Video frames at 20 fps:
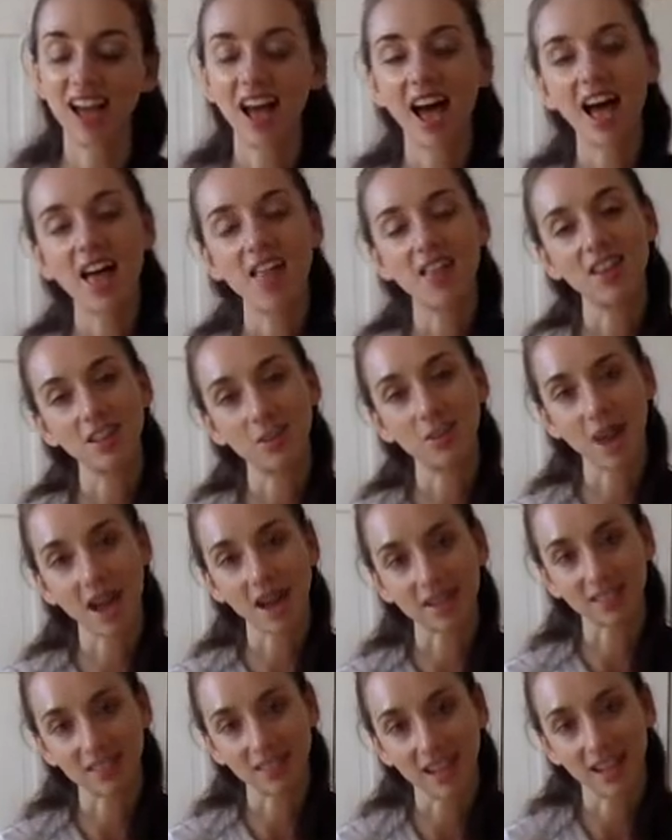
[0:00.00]
and then you
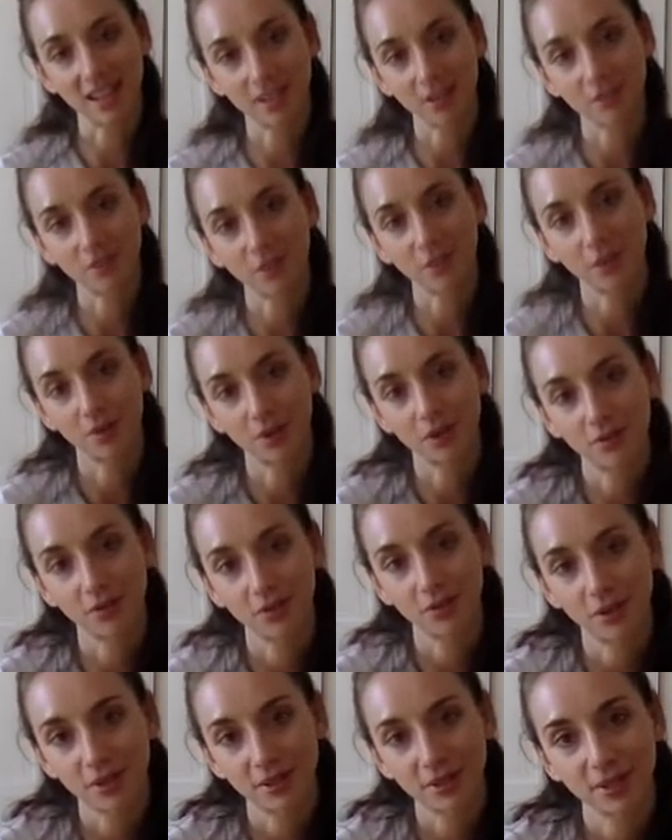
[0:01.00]
exhale and forward
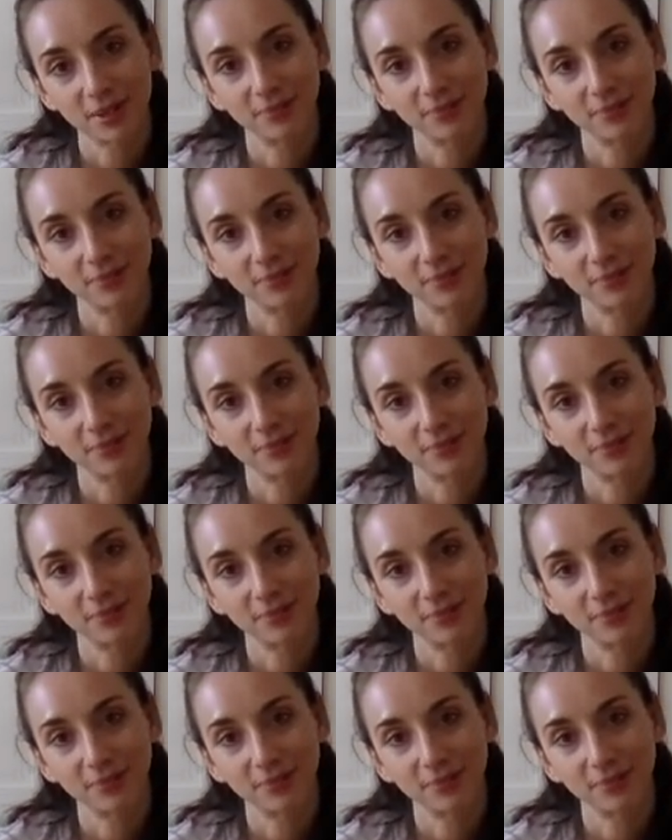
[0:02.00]
fold.